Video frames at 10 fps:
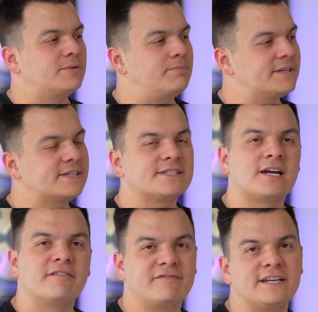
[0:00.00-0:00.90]

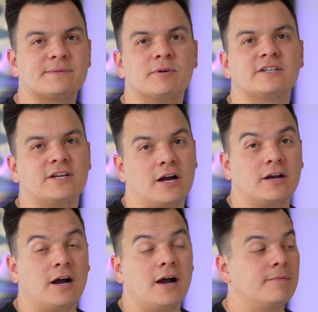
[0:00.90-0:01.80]

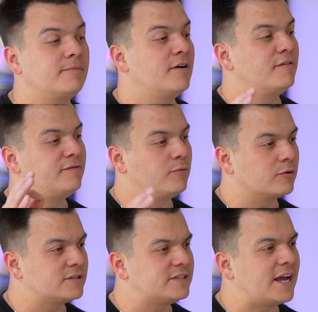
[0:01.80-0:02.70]

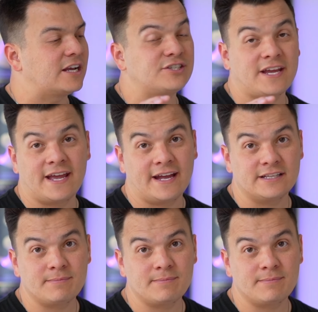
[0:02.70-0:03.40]
business.facebook.com/ad